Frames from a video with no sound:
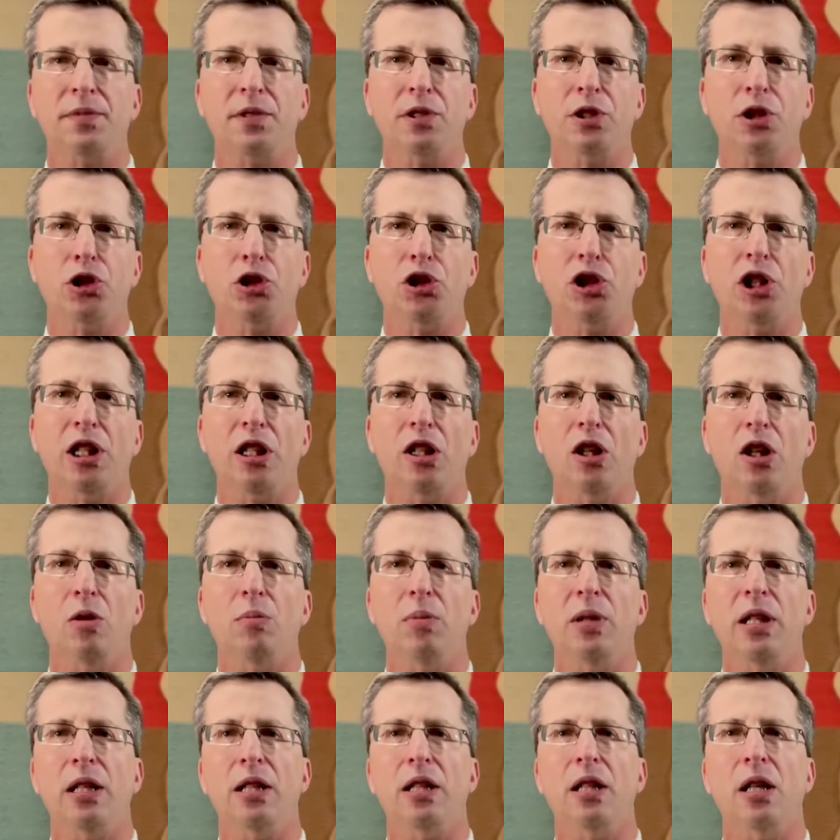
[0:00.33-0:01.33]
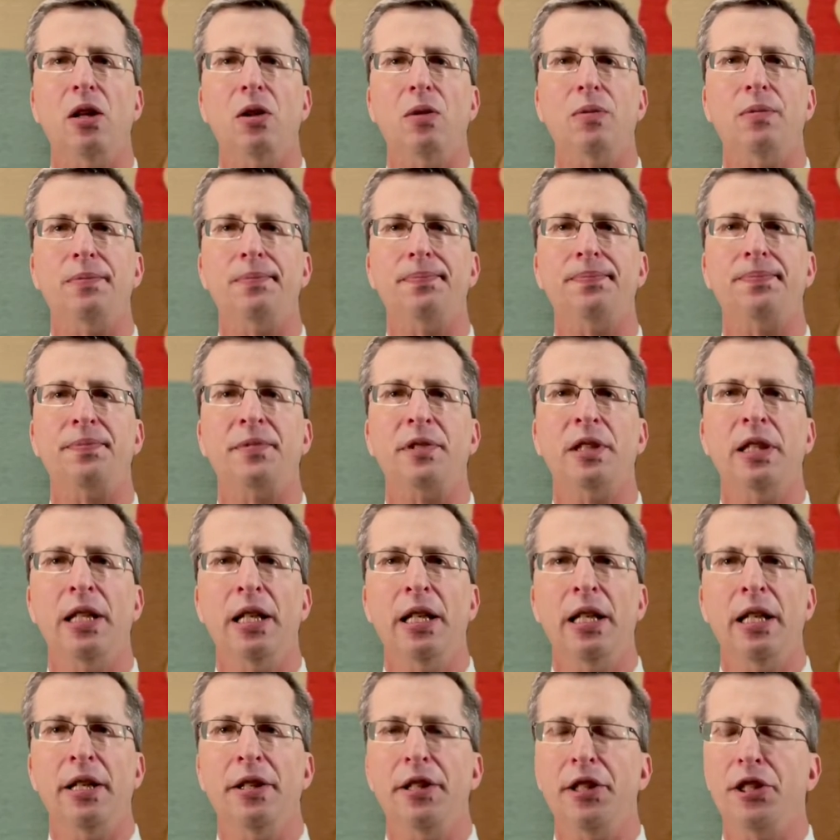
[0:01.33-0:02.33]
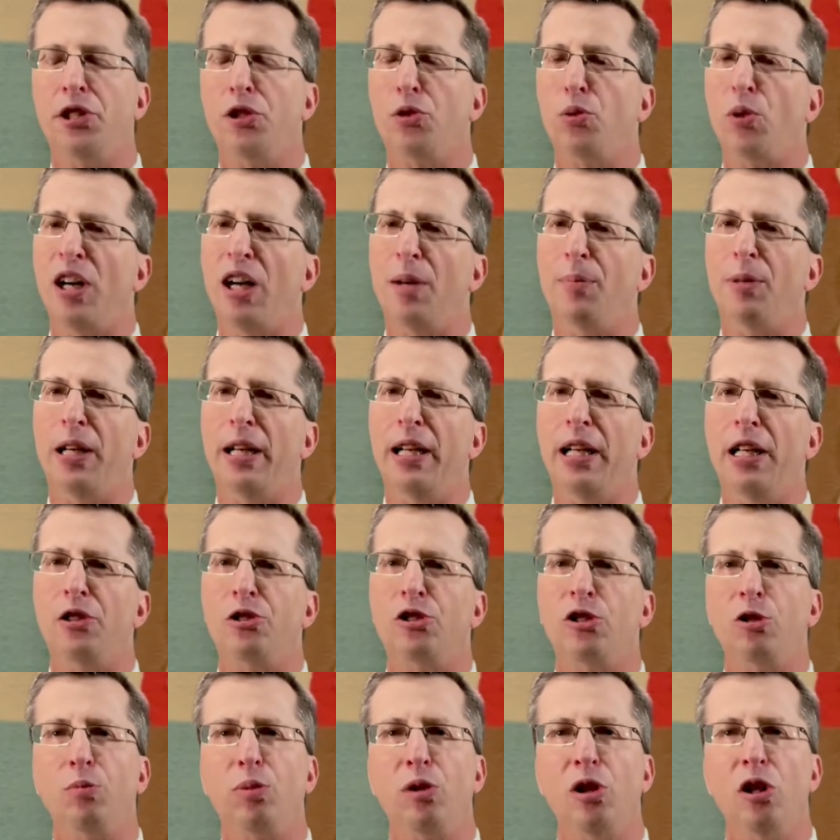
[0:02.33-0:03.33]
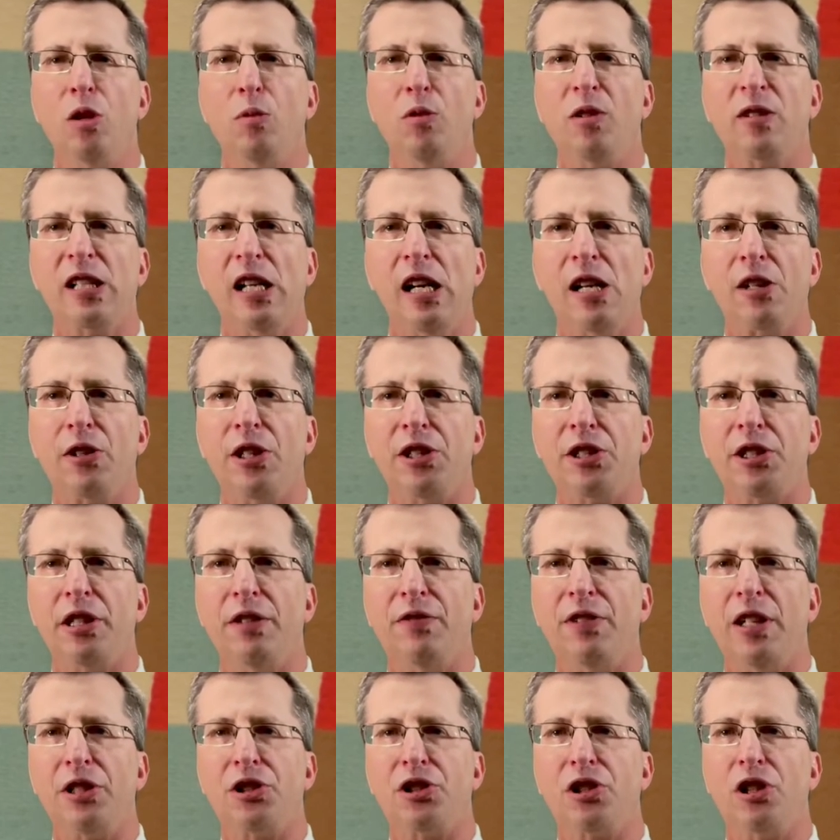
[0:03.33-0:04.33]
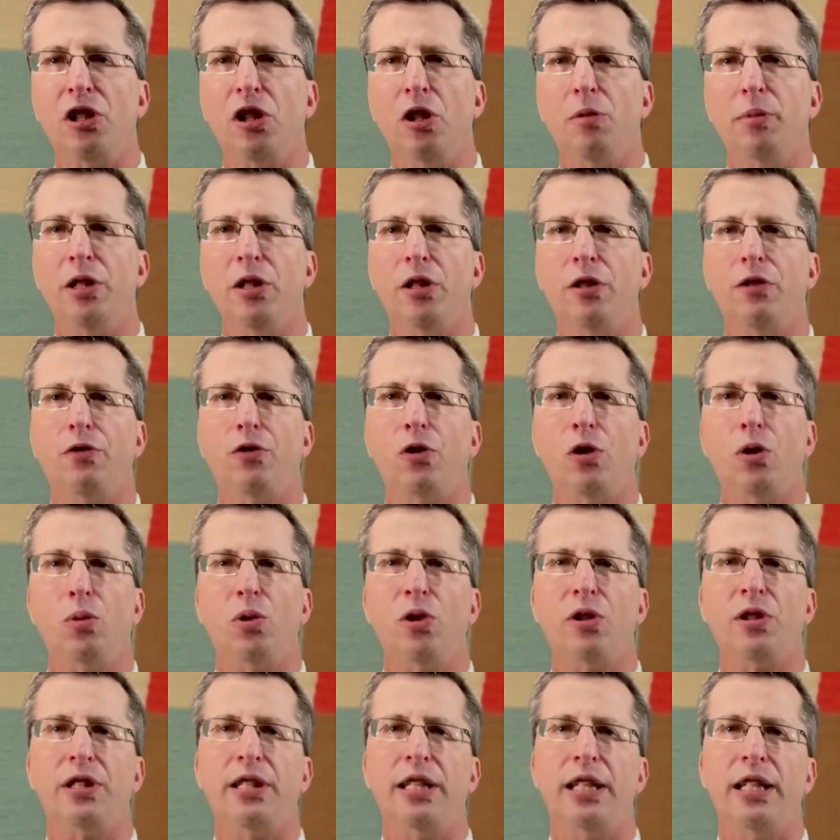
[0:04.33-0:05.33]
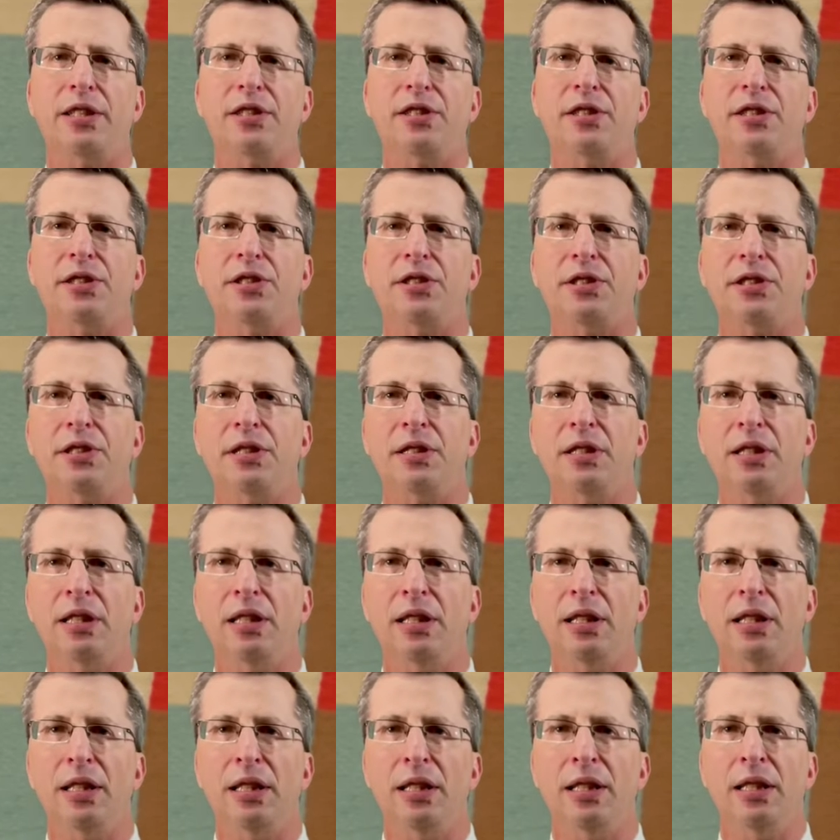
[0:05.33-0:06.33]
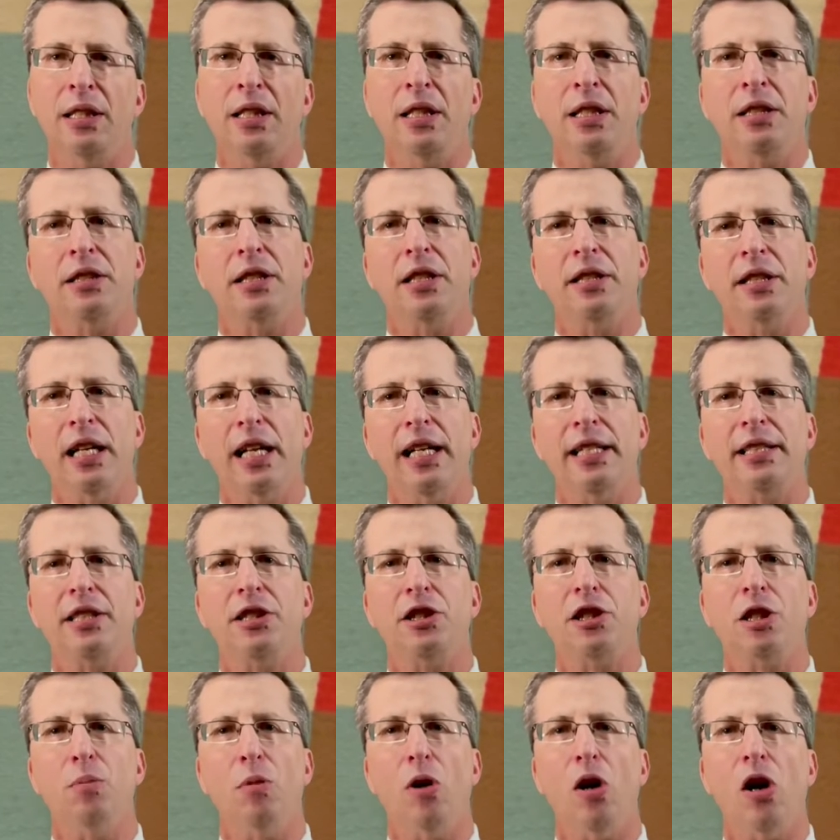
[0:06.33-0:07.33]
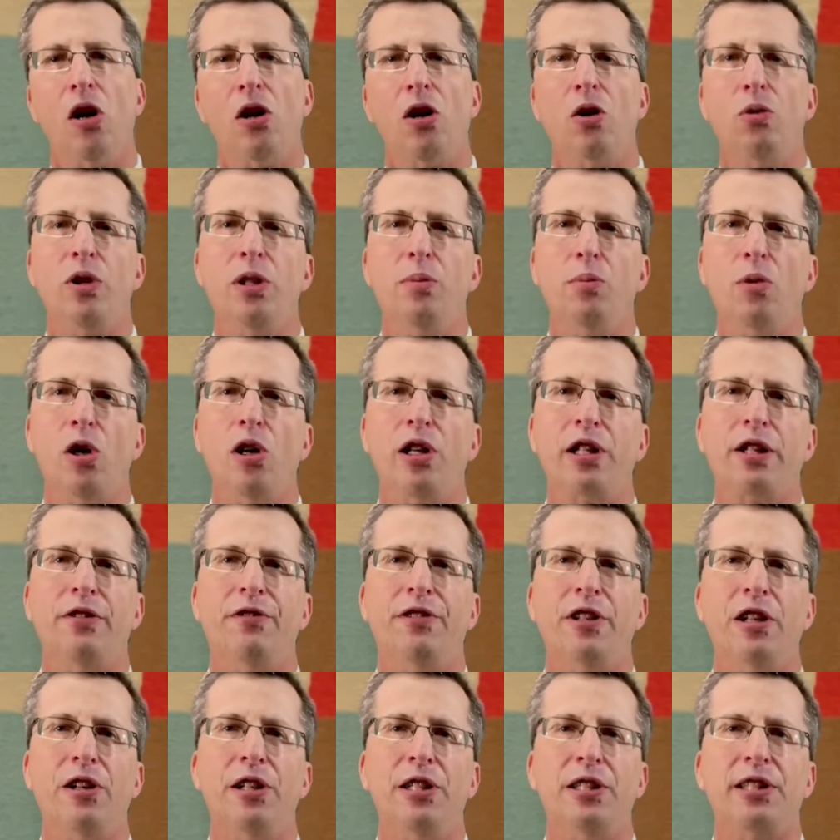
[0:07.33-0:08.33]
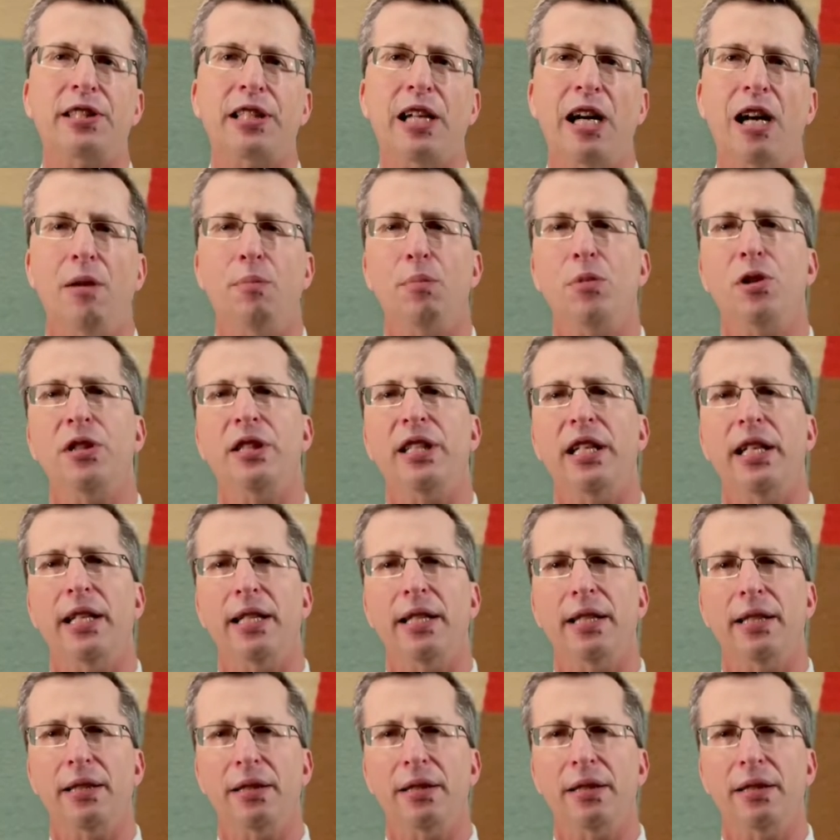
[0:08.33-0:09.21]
Shalom, hello. This is Rabbi Andrew Bloom, a congregation of HaShoah here in Fort Worth, Texas. Tonight and tomorrow we mark a very somber day.